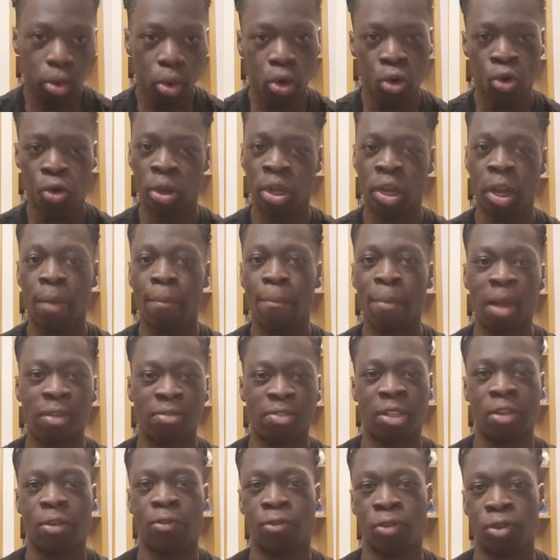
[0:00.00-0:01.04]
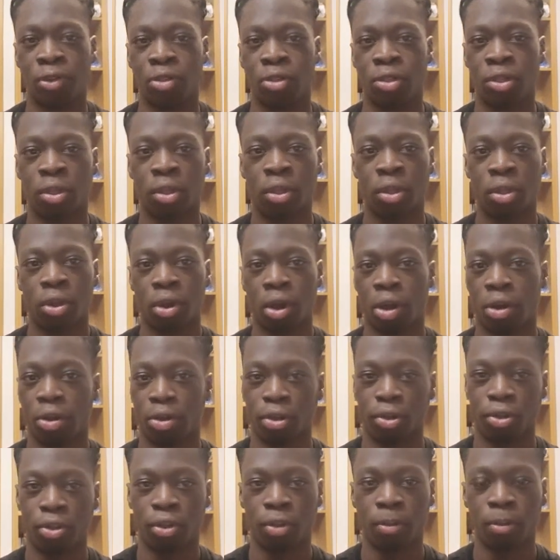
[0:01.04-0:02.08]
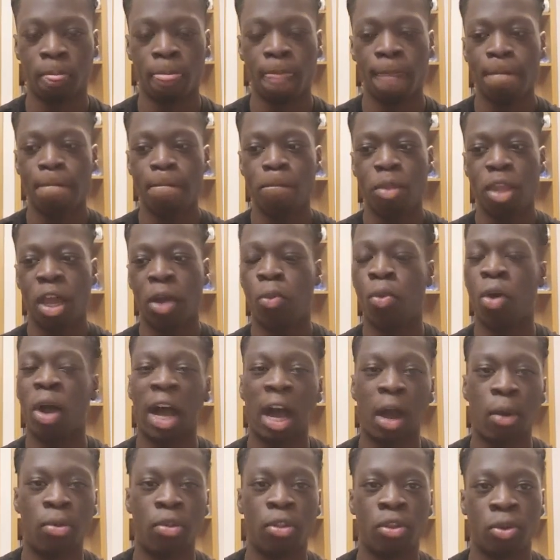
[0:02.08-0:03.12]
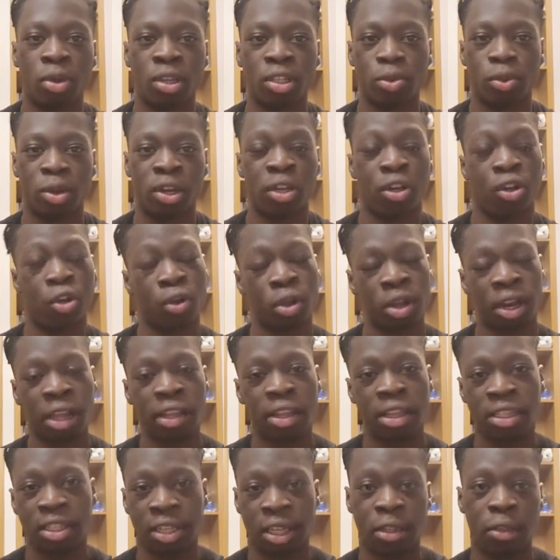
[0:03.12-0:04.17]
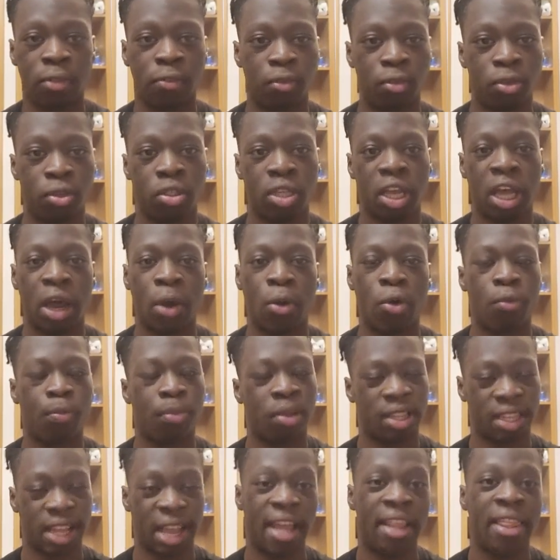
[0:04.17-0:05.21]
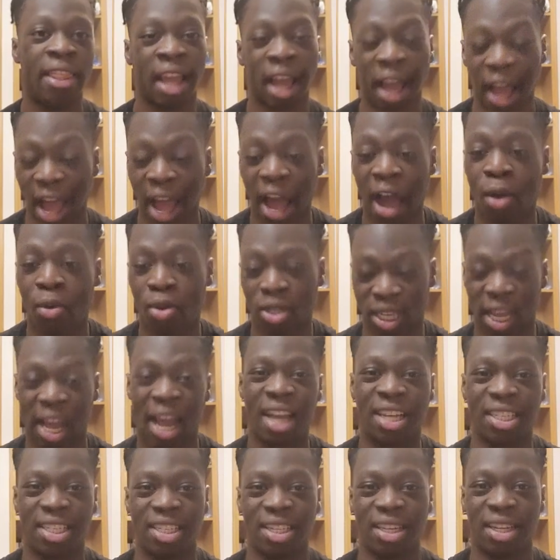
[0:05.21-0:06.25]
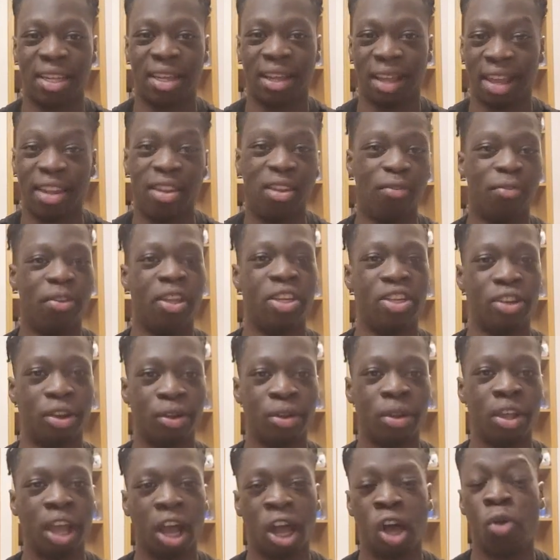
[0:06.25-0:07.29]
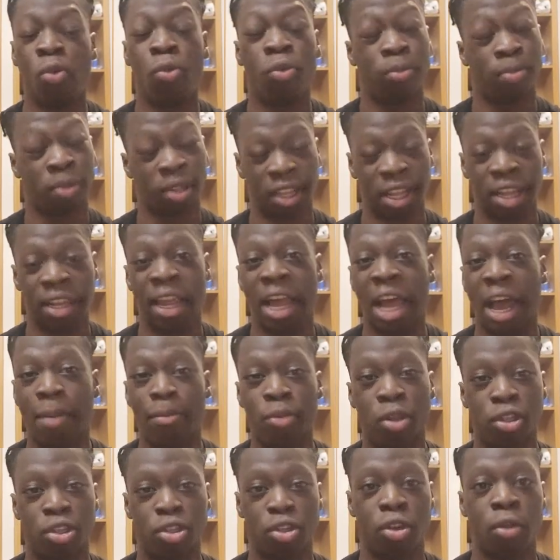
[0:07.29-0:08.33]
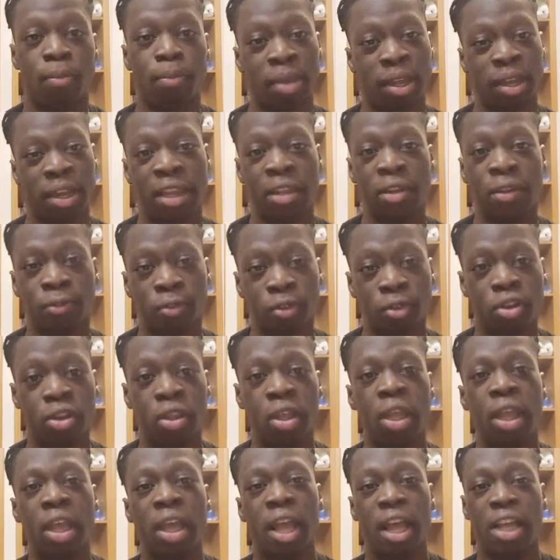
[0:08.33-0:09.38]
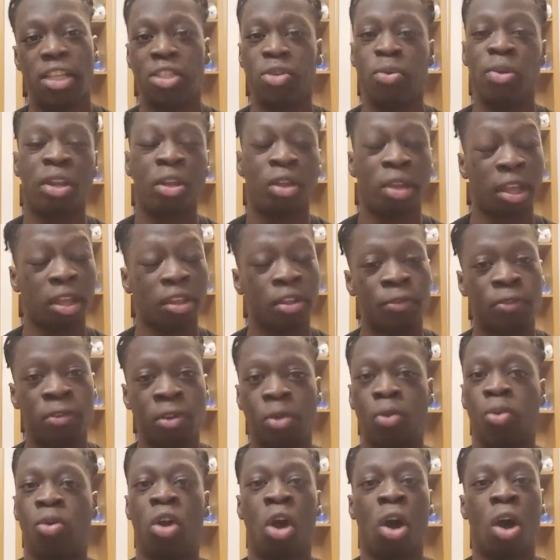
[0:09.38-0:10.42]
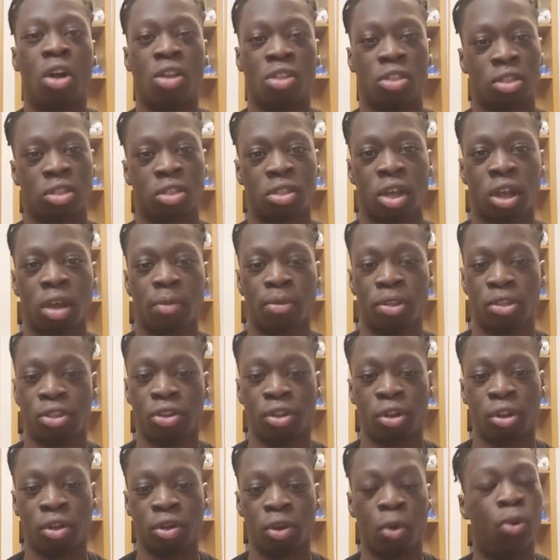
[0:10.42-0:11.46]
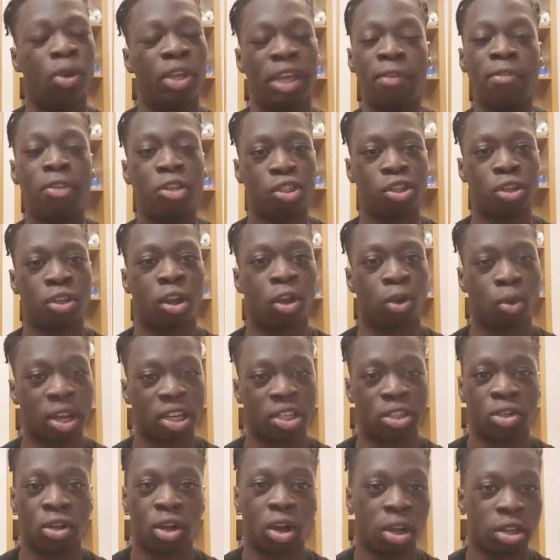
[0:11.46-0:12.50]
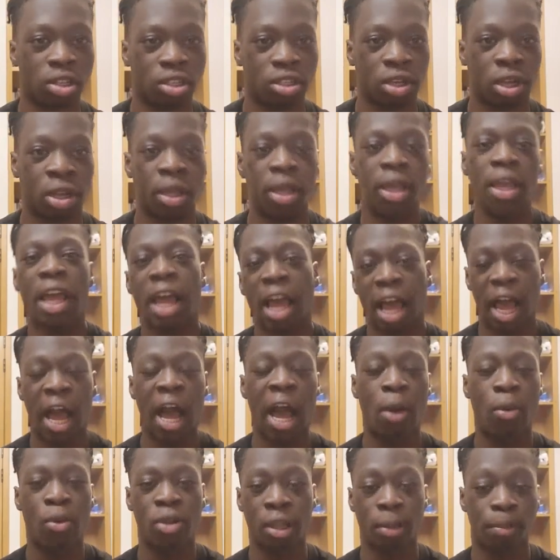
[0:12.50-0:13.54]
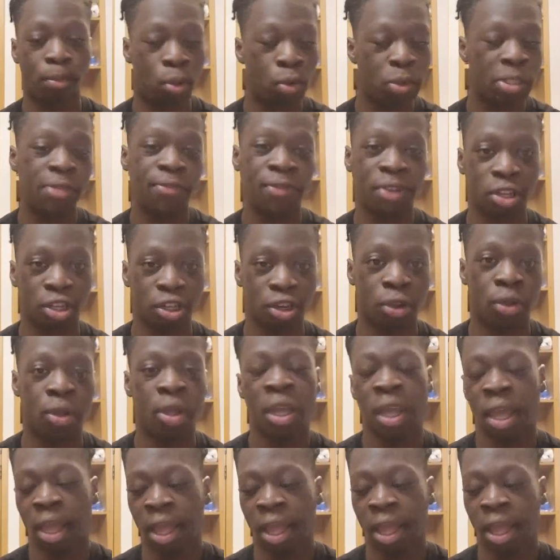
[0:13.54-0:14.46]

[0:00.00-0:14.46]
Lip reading: looking at maths interviews on YouTube. And what I would do is, when looking at these interviews, I would pretend that I was actually in the video. I would pretend that I'm the student being interviewed. And so when the interviewer would ask the student or give the student a question to answer, I would then pause the video.